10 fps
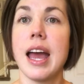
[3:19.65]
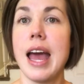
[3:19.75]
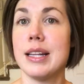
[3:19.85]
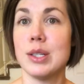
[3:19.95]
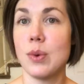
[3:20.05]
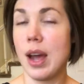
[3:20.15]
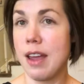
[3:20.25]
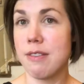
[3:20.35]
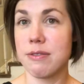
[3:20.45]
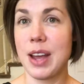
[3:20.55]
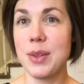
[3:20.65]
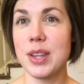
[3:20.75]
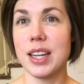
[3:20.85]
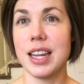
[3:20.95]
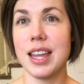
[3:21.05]
And so I have found
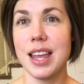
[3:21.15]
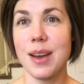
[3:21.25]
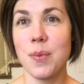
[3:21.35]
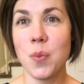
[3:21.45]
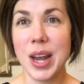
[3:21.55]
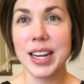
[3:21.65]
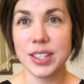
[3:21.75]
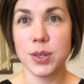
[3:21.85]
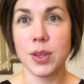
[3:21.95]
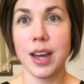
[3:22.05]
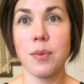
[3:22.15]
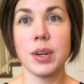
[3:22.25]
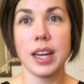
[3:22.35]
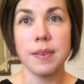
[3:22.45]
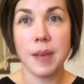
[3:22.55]
that when I do that,
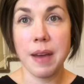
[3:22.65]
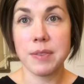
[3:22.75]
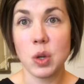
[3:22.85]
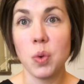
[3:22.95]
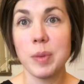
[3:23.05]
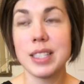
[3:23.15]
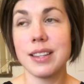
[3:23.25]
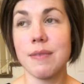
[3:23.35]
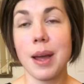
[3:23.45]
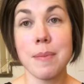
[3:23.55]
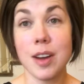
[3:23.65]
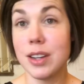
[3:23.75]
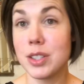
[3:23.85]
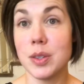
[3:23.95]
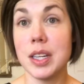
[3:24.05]
when I have told myself I'm
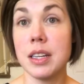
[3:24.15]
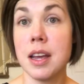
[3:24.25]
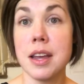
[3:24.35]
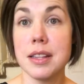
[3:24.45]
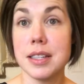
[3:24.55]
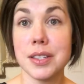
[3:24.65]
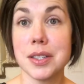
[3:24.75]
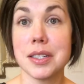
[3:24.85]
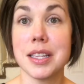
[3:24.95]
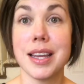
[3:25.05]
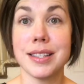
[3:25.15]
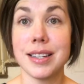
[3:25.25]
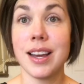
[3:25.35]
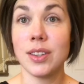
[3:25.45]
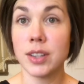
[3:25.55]
not doing dishes
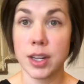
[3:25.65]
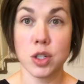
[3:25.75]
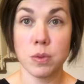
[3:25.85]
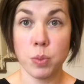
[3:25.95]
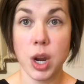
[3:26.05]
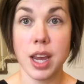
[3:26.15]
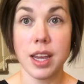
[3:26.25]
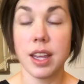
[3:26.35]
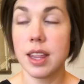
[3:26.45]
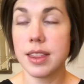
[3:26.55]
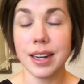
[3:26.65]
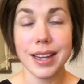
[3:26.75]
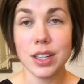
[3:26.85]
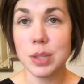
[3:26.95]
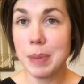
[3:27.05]
until lunch break, then I
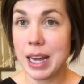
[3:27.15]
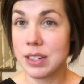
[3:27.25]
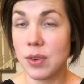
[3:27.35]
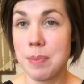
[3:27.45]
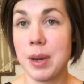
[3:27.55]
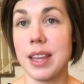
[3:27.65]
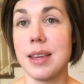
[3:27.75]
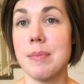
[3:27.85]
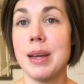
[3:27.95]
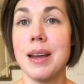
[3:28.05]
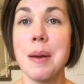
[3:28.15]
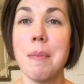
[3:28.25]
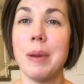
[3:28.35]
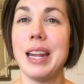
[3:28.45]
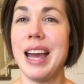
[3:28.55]
could just pass right by them.
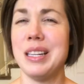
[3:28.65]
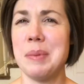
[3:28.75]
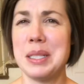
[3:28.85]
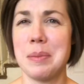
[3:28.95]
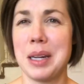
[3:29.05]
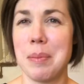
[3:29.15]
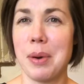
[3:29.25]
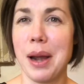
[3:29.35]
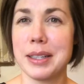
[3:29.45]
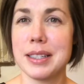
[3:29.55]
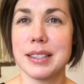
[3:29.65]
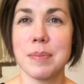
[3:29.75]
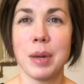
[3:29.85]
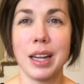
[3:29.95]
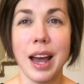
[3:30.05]
But it had to be something I practiced,
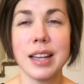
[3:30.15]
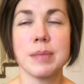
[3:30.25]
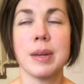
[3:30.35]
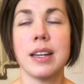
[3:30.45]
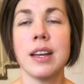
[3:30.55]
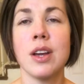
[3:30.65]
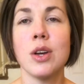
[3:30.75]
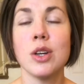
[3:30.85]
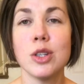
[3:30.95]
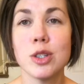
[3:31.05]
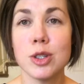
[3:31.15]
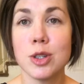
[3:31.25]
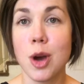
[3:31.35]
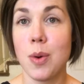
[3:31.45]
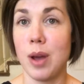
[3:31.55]
but it has been
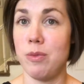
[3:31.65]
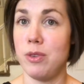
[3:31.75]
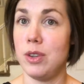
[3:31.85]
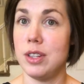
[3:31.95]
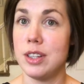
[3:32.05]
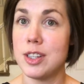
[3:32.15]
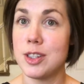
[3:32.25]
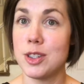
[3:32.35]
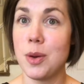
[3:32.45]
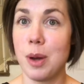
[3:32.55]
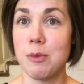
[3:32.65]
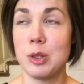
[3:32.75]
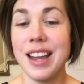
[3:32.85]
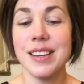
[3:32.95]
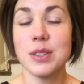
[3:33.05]
so helpful. So helpful.
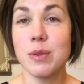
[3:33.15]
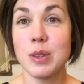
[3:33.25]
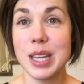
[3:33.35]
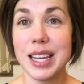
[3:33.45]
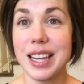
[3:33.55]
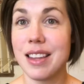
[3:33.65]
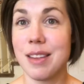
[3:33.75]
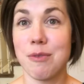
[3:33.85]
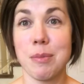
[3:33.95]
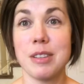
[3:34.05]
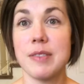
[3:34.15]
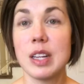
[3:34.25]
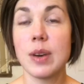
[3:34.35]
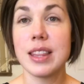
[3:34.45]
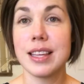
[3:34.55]
So if you take anything from this
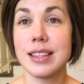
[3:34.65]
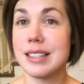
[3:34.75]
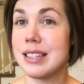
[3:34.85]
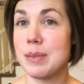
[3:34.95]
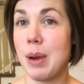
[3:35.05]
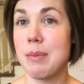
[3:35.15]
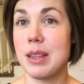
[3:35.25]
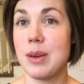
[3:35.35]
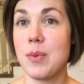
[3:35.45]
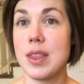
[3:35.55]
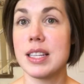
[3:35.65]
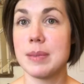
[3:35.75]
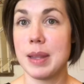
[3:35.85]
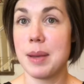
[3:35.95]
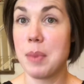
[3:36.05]
video, I think this is probably the one that's
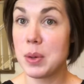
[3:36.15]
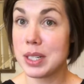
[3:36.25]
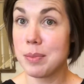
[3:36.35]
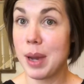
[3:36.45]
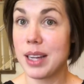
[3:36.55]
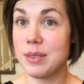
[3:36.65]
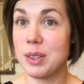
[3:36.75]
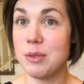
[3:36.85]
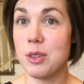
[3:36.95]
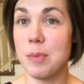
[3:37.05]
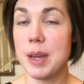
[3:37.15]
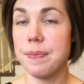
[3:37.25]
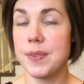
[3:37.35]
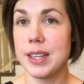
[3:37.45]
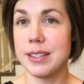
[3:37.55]
been the most impactful for me,
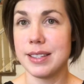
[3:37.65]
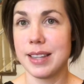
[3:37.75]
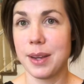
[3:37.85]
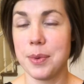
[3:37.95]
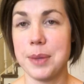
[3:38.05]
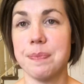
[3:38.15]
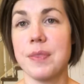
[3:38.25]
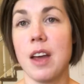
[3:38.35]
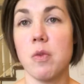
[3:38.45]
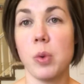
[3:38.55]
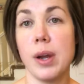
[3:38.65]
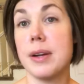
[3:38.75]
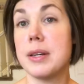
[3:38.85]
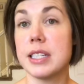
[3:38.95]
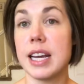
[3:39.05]
is the second one of
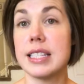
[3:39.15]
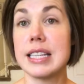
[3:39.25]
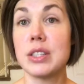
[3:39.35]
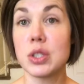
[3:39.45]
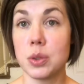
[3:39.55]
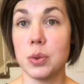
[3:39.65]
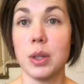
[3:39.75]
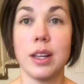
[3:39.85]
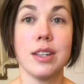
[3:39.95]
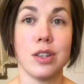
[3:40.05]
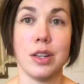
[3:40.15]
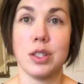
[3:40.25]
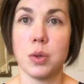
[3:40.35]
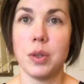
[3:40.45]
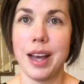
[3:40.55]
prioritizing school during
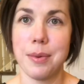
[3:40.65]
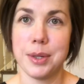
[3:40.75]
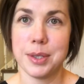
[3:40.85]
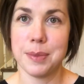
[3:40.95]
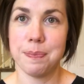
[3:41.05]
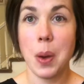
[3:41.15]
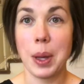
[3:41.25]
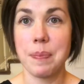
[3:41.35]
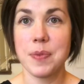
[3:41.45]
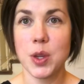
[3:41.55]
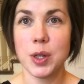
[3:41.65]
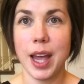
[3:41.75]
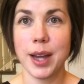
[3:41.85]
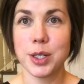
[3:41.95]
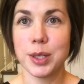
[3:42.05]
school hours. Okay, third
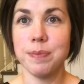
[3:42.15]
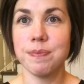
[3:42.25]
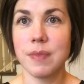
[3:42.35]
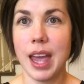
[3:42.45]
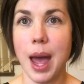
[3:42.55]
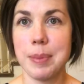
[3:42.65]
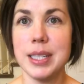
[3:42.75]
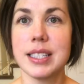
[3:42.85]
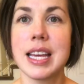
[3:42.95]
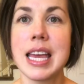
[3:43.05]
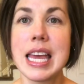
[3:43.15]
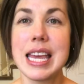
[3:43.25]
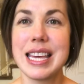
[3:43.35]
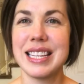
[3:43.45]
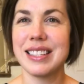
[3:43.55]
action habit
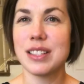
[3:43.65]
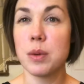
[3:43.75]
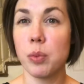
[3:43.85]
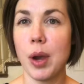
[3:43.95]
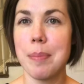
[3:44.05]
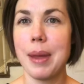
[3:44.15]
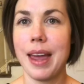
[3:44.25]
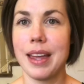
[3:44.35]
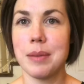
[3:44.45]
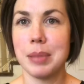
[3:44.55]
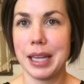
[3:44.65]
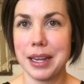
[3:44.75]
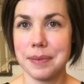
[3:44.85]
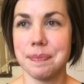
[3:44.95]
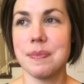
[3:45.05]
is to prep and
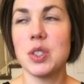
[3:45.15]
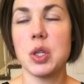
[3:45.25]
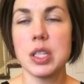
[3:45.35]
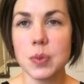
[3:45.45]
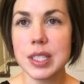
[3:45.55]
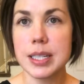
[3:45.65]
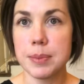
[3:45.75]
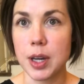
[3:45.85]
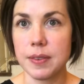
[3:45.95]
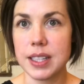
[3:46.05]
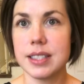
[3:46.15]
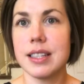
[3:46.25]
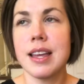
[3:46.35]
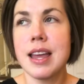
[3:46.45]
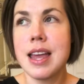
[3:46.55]
plan. So this one seems obvious,
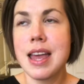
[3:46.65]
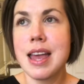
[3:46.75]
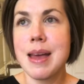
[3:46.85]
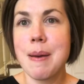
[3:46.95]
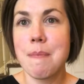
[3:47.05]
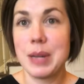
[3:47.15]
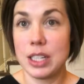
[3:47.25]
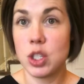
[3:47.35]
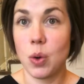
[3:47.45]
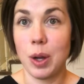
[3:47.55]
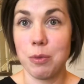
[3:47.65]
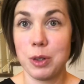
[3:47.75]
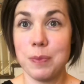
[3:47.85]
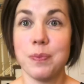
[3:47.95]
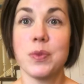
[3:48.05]
but it's so
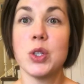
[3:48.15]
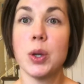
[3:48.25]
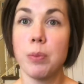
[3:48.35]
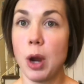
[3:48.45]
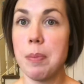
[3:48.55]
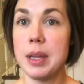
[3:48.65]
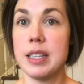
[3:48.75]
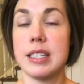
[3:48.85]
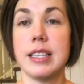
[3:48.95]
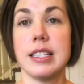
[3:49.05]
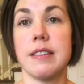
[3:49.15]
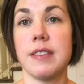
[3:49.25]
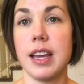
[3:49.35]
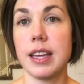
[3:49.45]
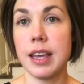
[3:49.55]
helpful. So prep in the sense of
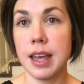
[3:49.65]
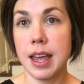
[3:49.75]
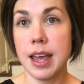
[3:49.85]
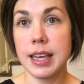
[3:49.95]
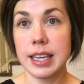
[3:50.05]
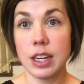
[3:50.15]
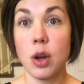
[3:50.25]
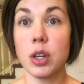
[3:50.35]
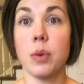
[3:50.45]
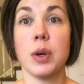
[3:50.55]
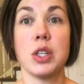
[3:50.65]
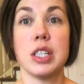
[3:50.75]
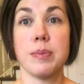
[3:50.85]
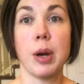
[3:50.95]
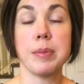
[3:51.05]
like, get all your
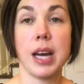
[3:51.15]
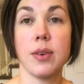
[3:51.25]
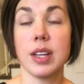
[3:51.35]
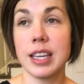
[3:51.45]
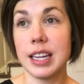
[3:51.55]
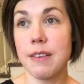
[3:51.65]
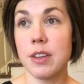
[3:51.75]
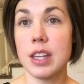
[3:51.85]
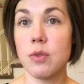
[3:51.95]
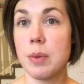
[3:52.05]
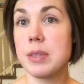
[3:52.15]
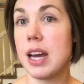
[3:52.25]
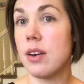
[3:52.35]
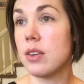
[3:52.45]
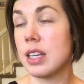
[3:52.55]
worksheets prepped out, get everything ripped
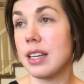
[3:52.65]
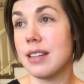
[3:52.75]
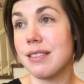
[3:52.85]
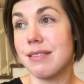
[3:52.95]
out, get